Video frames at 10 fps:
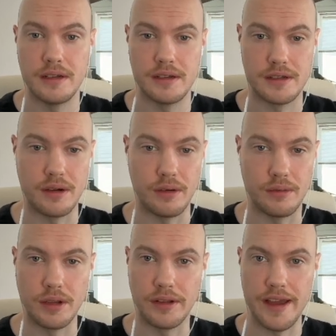So
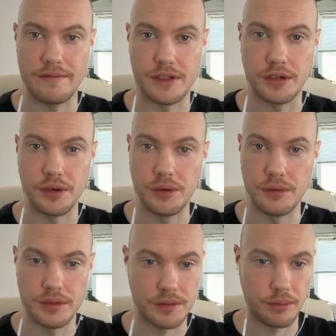we only have
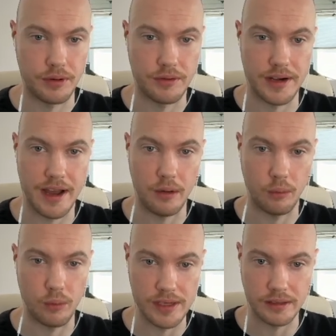2 supported right now:
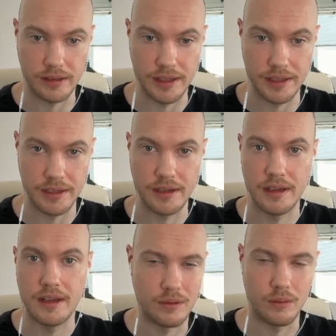weekly,
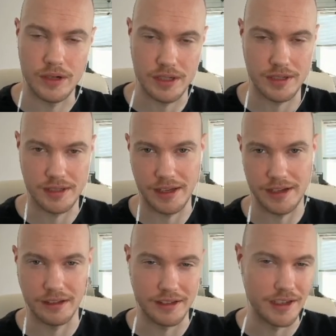which is like
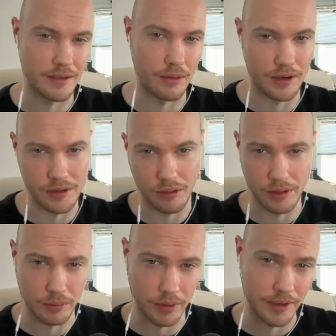a league where you only
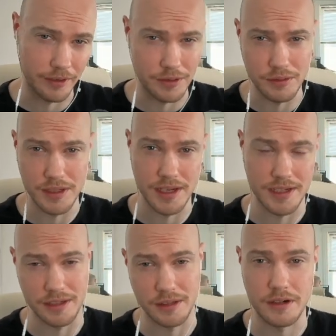play on Tuesdays
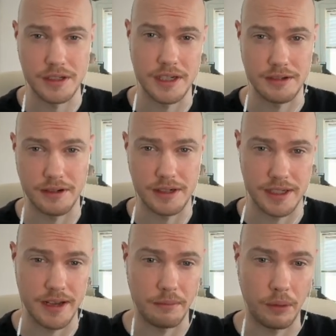and Thursdays, for
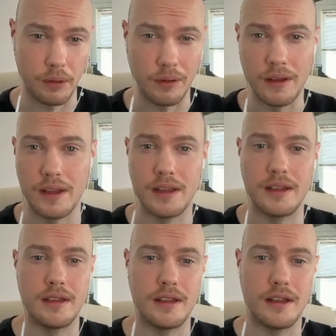example,
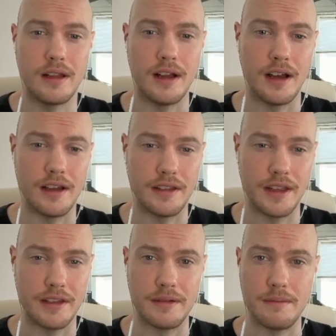and
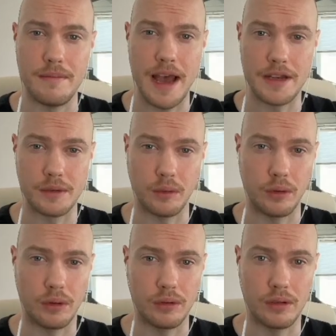then
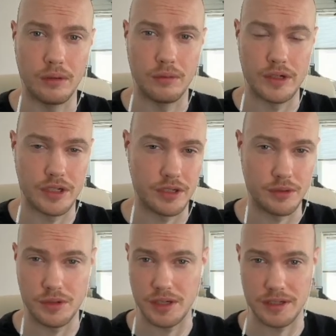manual, which is you
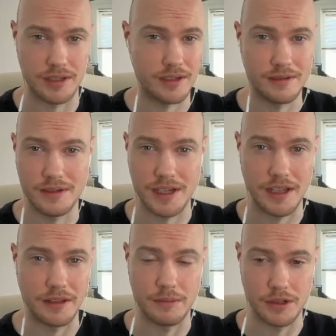just set
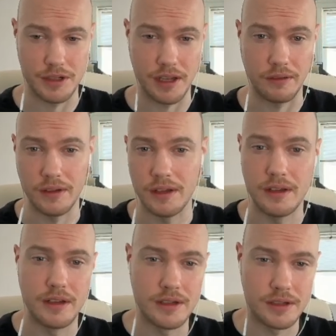them yourself.
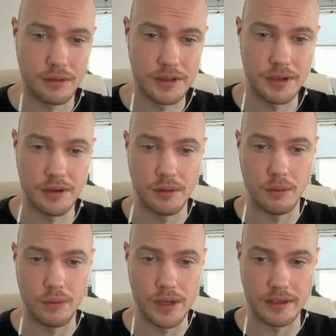So we'll do
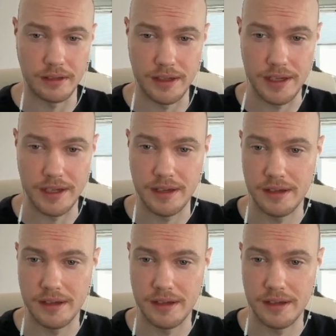weekly.